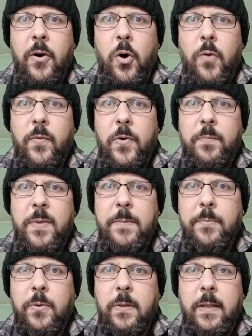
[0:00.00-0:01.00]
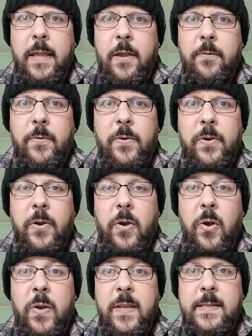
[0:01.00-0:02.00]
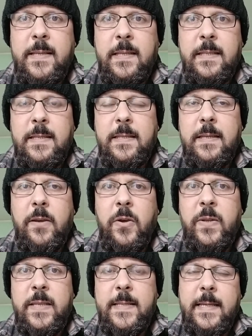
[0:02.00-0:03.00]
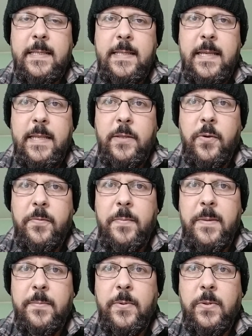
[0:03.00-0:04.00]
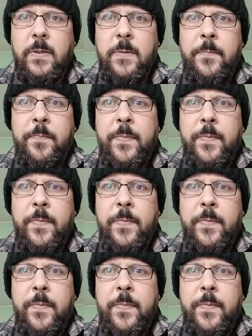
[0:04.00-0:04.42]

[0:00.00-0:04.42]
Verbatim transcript: over people, over innocent, innocent head of people,